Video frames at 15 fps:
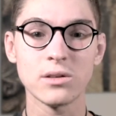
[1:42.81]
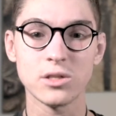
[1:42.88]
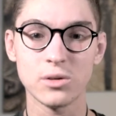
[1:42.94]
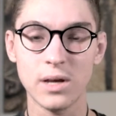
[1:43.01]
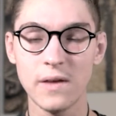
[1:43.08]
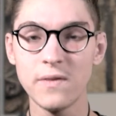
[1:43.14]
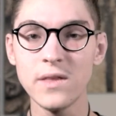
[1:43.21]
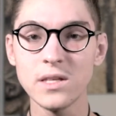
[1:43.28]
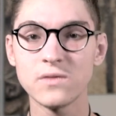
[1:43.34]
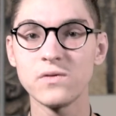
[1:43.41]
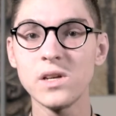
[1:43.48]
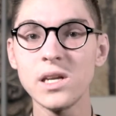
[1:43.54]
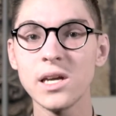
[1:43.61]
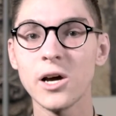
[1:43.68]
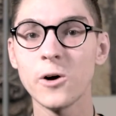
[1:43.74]
So in this
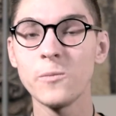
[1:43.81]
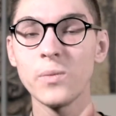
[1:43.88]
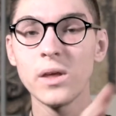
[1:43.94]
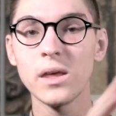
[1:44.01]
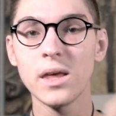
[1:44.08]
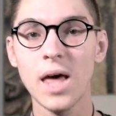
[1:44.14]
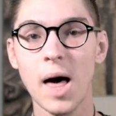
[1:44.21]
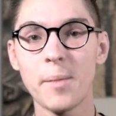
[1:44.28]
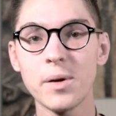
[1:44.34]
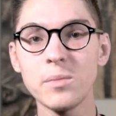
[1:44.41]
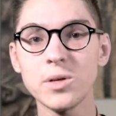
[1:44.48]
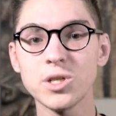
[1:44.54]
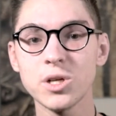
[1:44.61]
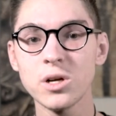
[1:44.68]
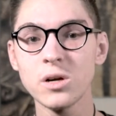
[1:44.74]
video, I'm going to
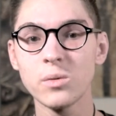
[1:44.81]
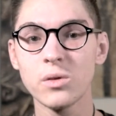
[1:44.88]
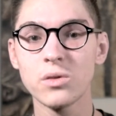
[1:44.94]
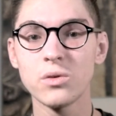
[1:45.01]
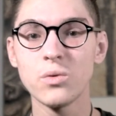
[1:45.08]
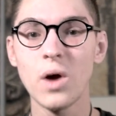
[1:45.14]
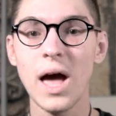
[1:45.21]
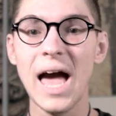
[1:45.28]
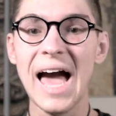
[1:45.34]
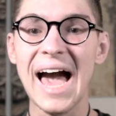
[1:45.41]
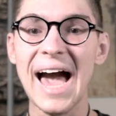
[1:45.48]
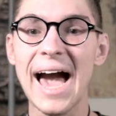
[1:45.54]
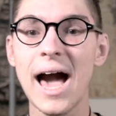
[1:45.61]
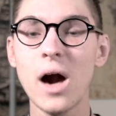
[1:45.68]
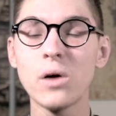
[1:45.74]
be sharing with you
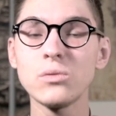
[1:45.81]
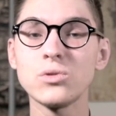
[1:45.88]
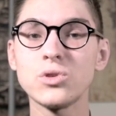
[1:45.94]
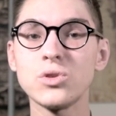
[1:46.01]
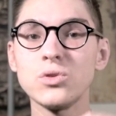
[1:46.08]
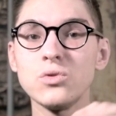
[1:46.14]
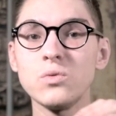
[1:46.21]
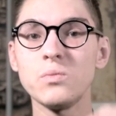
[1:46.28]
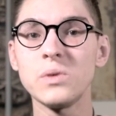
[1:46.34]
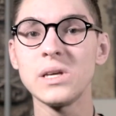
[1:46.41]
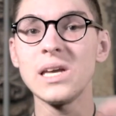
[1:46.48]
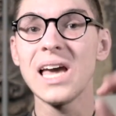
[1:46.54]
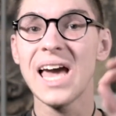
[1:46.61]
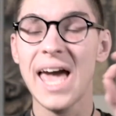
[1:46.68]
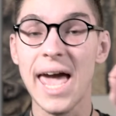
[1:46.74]
how to
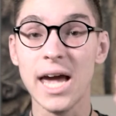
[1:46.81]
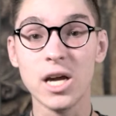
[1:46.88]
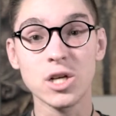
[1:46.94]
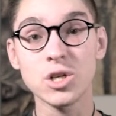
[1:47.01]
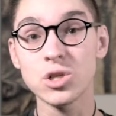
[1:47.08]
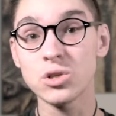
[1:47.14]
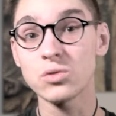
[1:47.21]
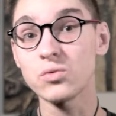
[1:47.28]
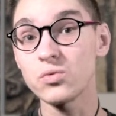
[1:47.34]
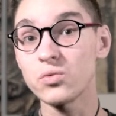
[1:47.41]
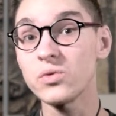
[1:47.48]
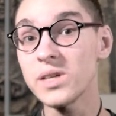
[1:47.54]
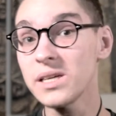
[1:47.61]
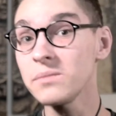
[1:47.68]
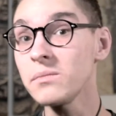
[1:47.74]
be
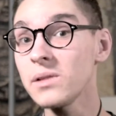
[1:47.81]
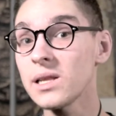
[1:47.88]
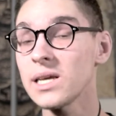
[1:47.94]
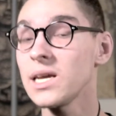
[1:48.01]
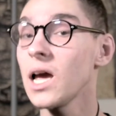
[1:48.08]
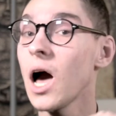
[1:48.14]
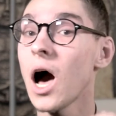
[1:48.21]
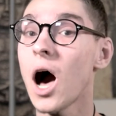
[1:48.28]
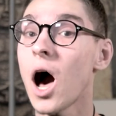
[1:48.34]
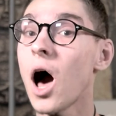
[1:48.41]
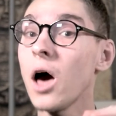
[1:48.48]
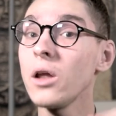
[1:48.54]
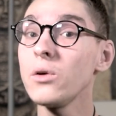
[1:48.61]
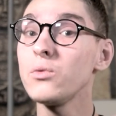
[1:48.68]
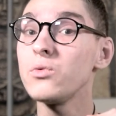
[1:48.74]
extremely
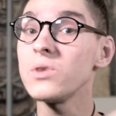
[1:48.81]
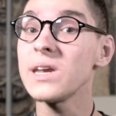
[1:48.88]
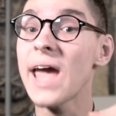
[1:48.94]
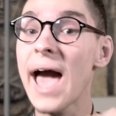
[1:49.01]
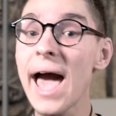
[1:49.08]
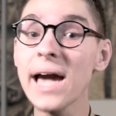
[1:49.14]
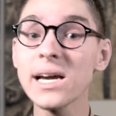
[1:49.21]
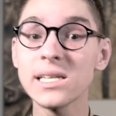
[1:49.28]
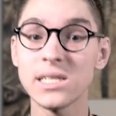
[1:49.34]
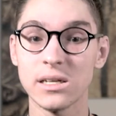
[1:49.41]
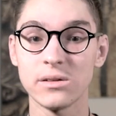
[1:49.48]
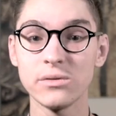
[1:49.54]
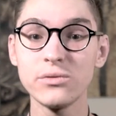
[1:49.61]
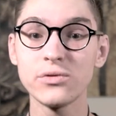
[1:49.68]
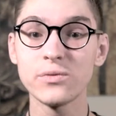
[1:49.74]

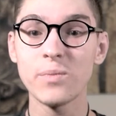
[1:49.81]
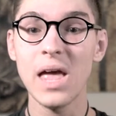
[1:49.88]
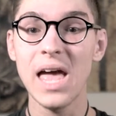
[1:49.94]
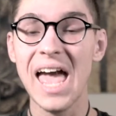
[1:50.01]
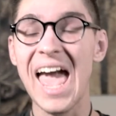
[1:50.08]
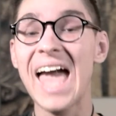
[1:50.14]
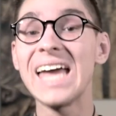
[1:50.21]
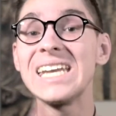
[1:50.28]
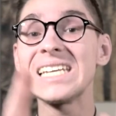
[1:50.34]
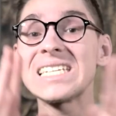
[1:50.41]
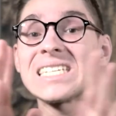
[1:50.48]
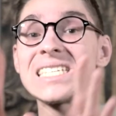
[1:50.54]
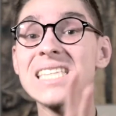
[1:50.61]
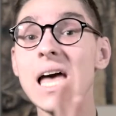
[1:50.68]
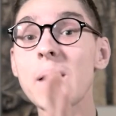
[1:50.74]
unreactive and
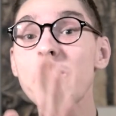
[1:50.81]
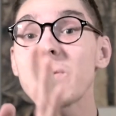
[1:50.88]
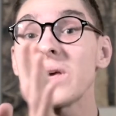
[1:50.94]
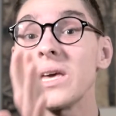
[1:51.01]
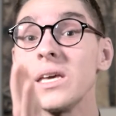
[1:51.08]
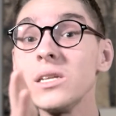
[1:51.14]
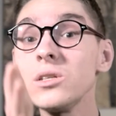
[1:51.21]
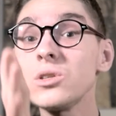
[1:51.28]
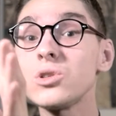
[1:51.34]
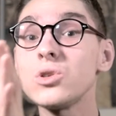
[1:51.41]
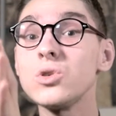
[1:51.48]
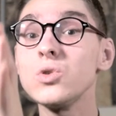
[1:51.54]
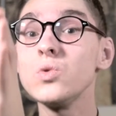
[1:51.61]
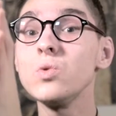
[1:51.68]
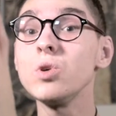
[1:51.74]
step
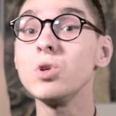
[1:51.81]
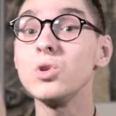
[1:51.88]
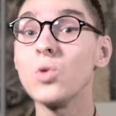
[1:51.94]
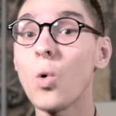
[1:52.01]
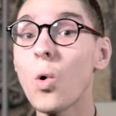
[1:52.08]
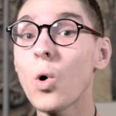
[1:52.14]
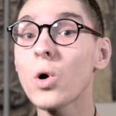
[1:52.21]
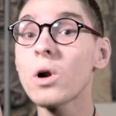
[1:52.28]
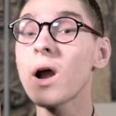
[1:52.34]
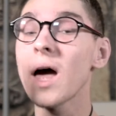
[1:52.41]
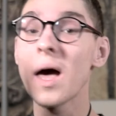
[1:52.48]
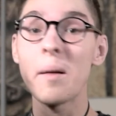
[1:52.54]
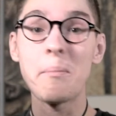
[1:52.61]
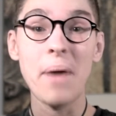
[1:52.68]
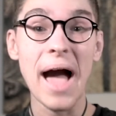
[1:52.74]
into your
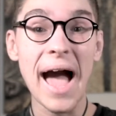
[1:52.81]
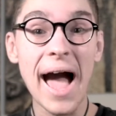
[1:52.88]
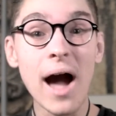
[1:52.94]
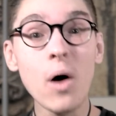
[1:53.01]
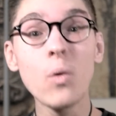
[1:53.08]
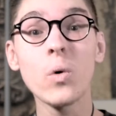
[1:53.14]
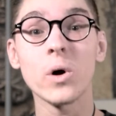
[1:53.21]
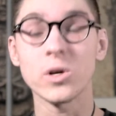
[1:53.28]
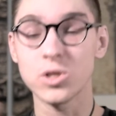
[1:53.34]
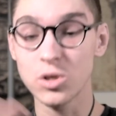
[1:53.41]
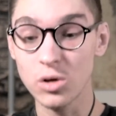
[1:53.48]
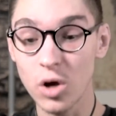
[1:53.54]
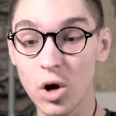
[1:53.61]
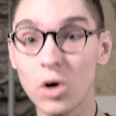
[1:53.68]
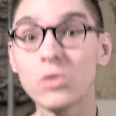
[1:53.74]
power,
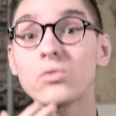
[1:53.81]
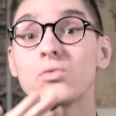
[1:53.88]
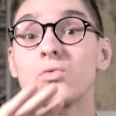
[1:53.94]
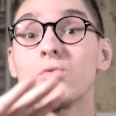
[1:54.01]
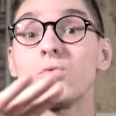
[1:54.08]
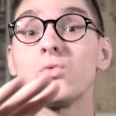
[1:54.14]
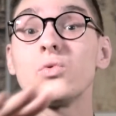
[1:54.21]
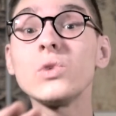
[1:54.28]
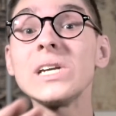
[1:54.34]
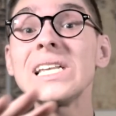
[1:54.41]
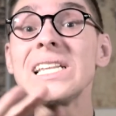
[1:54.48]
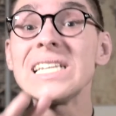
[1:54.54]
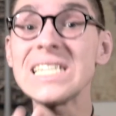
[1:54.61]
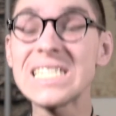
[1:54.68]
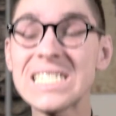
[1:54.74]
to
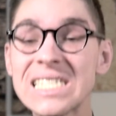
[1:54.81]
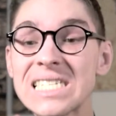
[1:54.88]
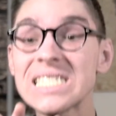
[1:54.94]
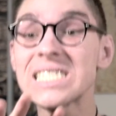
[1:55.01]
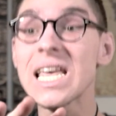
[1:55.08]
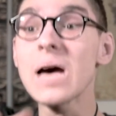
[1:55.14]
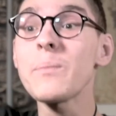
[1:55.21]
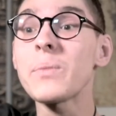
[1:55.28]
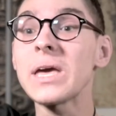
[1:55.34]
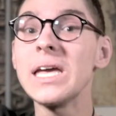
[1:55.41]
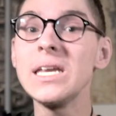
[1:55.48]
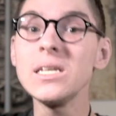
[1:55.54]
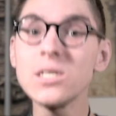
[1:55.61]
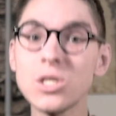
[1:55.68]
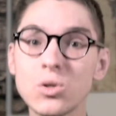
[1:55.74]
really step
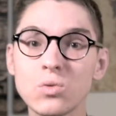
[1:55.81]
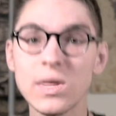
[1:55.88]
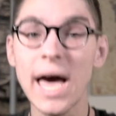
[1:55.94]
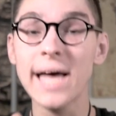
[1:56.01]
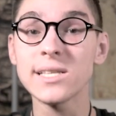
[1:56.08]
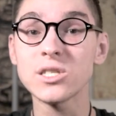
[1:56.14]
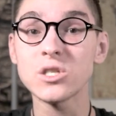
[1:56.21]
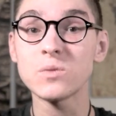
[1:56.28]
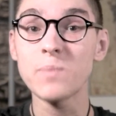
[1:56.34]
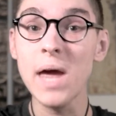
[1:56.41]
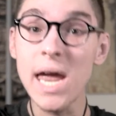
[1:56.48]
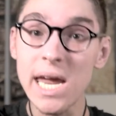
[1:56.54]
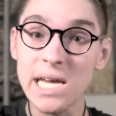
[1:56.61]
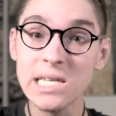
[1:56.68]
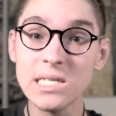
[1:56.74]
into that
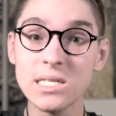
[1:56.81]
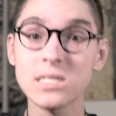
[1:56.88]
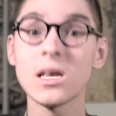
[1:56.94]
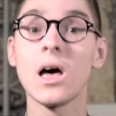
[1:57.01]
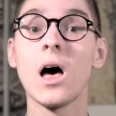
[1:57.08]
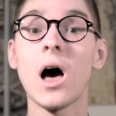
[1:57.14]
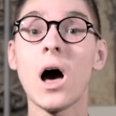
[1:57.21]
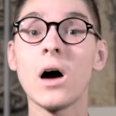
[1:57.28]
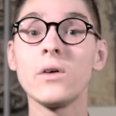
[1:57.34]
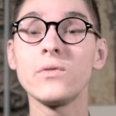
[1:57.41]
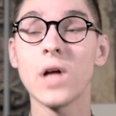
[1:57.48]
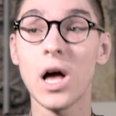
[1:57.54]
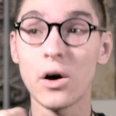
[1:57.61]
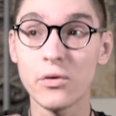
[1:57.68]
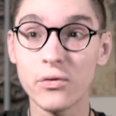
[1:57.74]
space
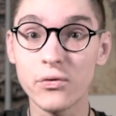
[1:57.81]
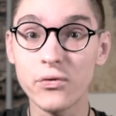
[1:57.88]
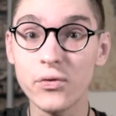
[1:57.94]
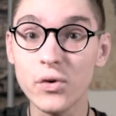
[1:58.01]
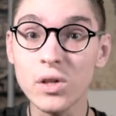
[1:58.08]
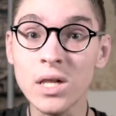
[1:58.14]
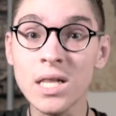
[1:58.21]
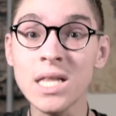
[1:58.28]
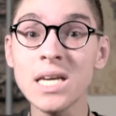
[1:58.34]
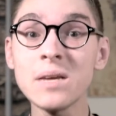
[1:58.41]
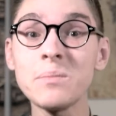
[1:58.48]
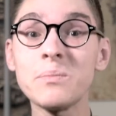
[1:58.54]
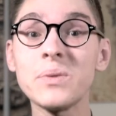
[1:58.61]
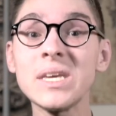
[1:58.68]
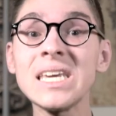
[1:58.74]
of fully
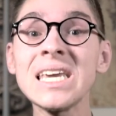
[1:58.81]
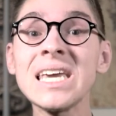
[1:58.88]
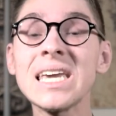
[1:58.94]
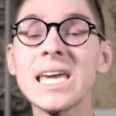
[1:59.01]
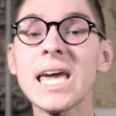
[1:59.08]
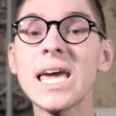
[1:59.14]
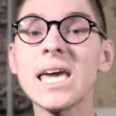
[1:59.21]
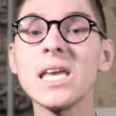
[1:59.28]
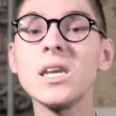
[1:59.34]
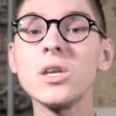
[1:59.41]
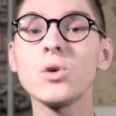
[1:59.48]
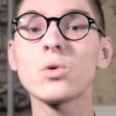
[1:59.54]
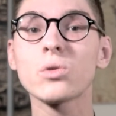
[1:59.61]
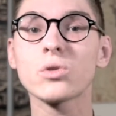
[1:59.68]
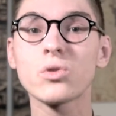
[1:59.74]
being in
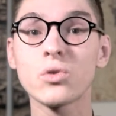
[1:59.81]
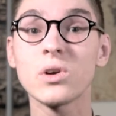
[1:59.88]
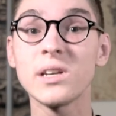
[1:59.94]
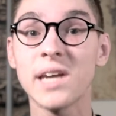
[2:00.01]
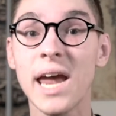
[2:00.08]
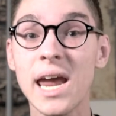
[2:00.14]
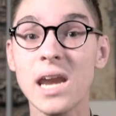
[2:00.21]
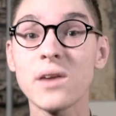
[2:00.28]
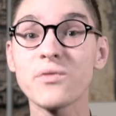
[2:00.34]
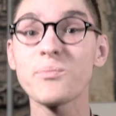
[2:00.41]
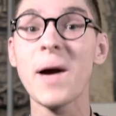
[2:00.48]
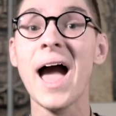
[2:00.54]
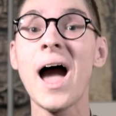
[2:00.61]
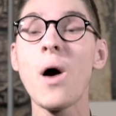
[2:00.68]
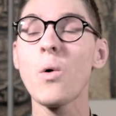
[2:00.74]
your creative
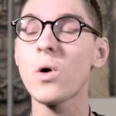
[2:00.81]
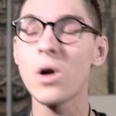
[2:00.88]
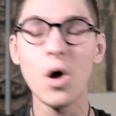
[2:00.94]
power